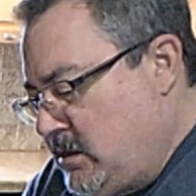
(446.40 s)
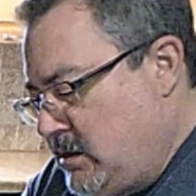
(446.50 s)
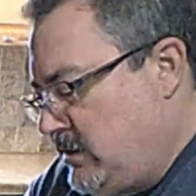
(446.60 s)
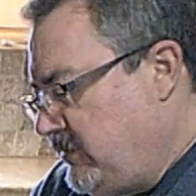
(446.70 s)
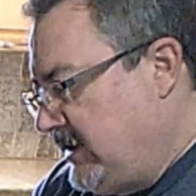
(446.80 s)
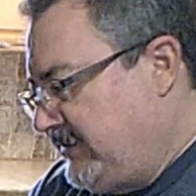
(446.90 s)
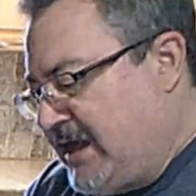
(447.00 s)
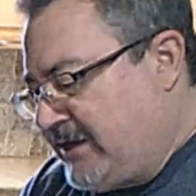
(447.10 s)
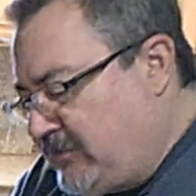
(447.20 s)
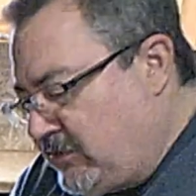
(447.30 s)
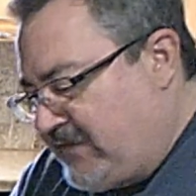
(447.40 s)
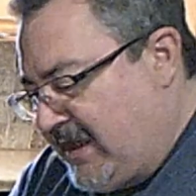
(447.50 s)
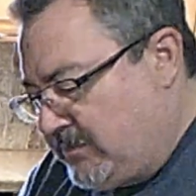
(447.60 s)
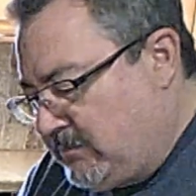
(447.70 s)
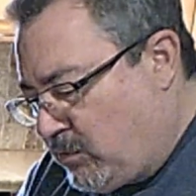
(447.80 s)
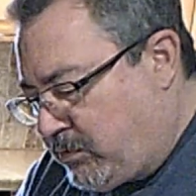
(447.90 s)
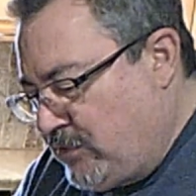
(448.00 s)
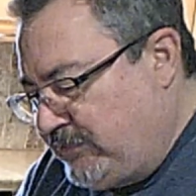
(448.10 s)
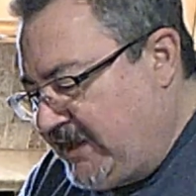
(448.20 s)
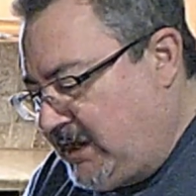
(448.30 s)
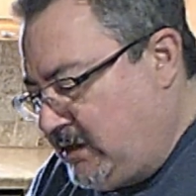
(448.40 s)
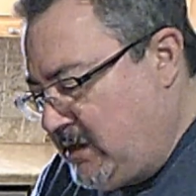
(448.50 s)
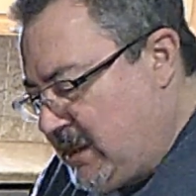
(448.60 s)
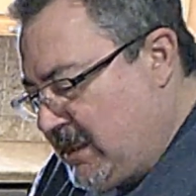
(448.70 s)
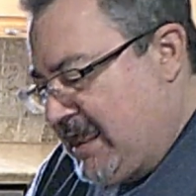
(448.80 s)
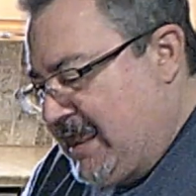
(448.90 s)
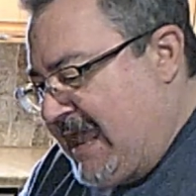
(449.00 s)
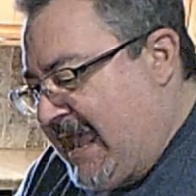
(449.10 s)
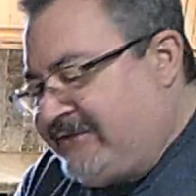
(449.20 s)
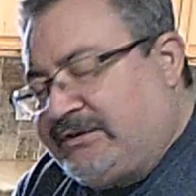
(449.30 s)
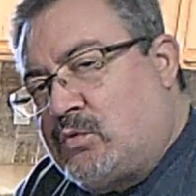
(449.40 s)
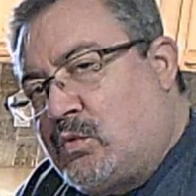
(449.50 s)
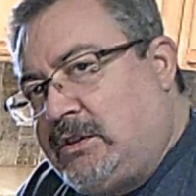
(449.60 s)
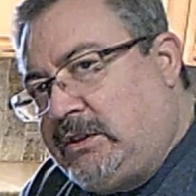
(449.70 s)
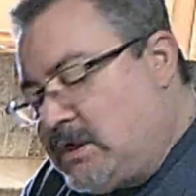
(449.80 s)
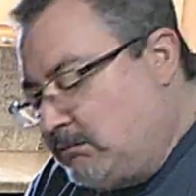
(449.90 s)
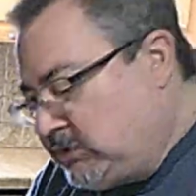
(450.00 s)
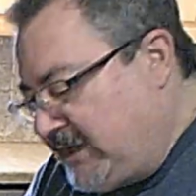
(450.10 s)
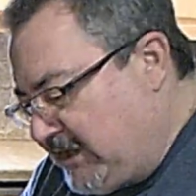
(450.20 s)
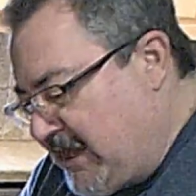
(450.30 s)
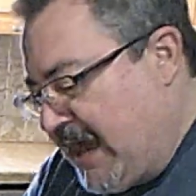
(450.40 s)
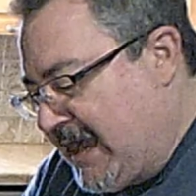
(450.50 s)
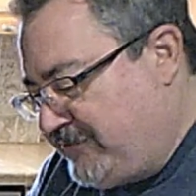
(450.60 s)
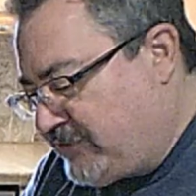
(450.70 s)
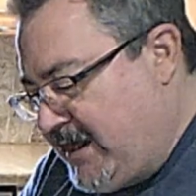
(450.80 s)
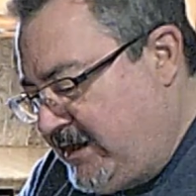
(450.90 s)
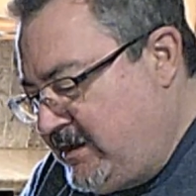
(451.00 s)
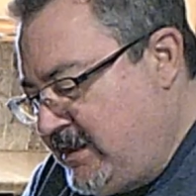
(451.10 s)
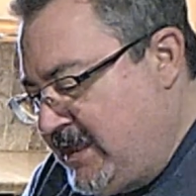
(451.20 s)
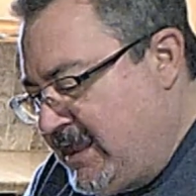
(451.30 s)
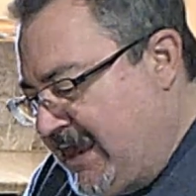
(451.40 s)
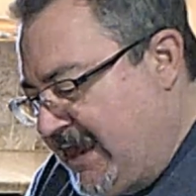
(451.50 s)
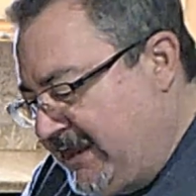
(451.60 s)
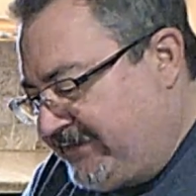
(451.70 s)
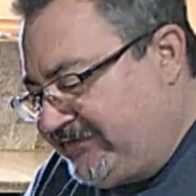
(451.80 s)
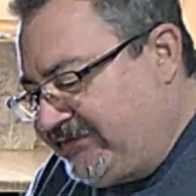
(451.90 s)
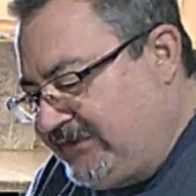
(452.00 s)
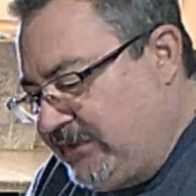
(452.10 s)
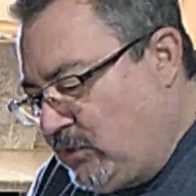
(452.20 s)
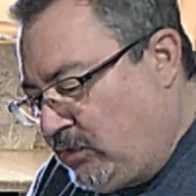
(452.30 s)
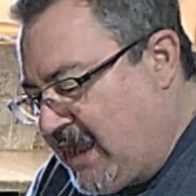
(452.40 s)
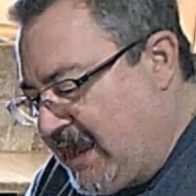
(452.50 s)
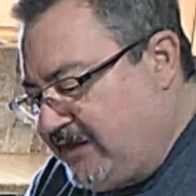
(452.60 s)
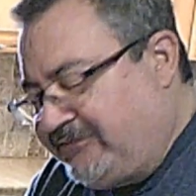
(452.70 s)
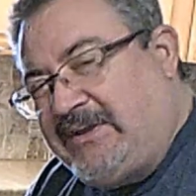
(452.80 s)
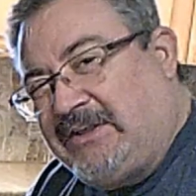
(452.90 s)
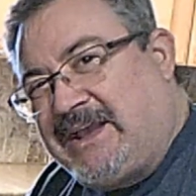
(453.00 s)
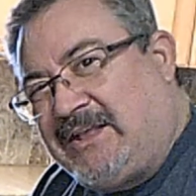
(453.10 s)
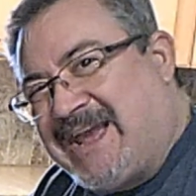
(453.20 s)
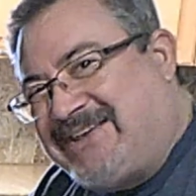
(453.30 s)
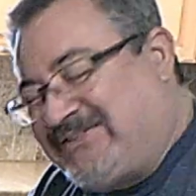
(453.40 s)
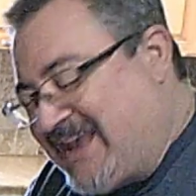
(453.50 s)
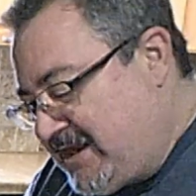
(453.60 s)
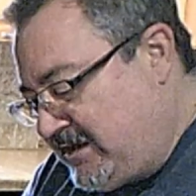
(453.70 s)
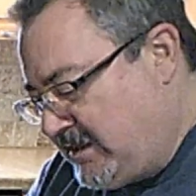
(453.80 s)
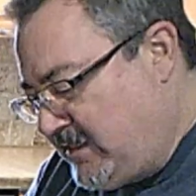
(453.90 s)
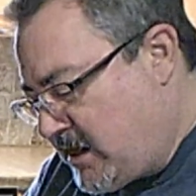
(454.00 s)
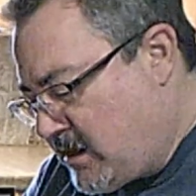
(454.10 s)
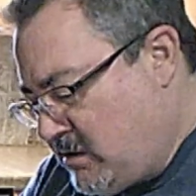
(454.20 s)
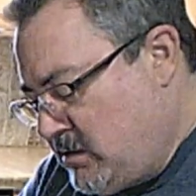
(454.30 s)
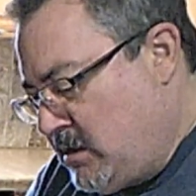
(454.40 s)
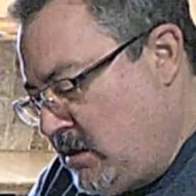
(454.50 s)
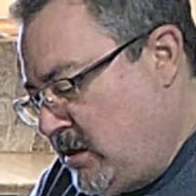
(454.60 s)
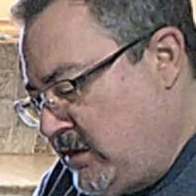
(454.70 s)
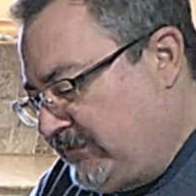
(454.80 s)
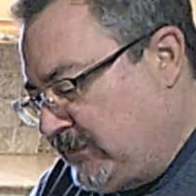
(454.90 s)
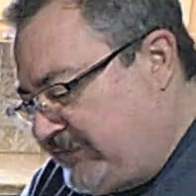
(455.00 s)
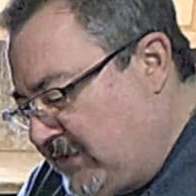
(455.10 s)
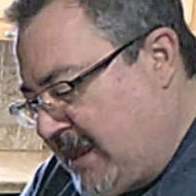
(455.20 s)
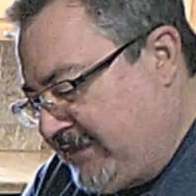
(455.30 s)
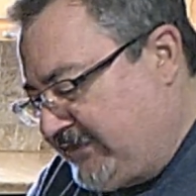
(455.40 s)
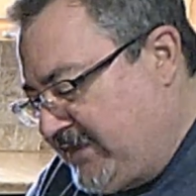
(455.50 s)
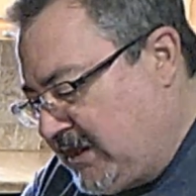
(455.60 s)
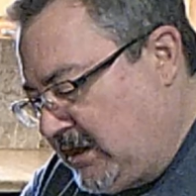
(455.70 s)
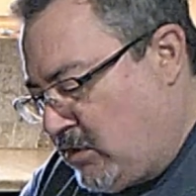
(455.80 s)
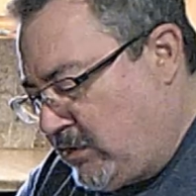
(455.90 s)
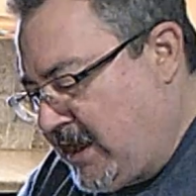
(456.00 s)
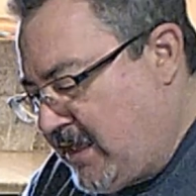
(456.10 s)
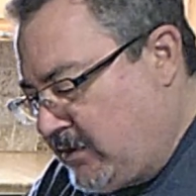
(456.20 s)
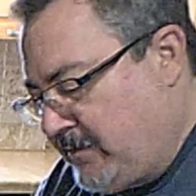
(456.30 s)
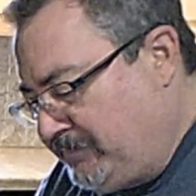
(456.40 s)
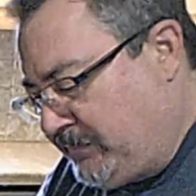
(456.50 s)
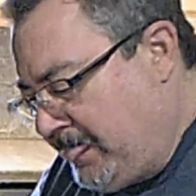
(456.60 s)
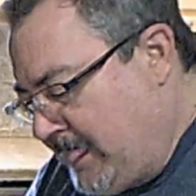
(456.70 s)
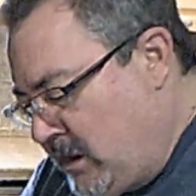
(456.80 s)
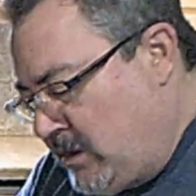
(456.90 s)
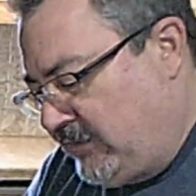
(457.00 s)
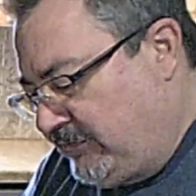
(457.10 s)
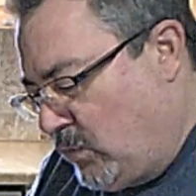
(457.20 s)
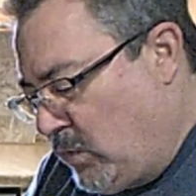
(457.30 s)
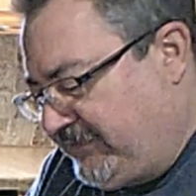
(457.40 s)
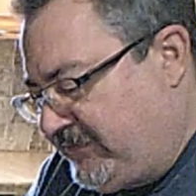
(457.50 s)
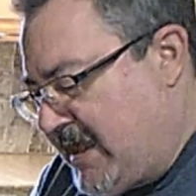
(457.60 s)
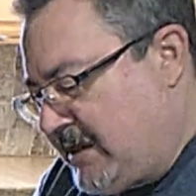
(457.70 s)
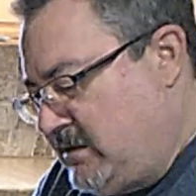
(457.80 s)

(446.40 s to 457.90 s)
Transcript: the textured vegetable protein hasn't really completely hydrated, and it's still kind of feeling like sand in there, so it's not sticking all together. So once that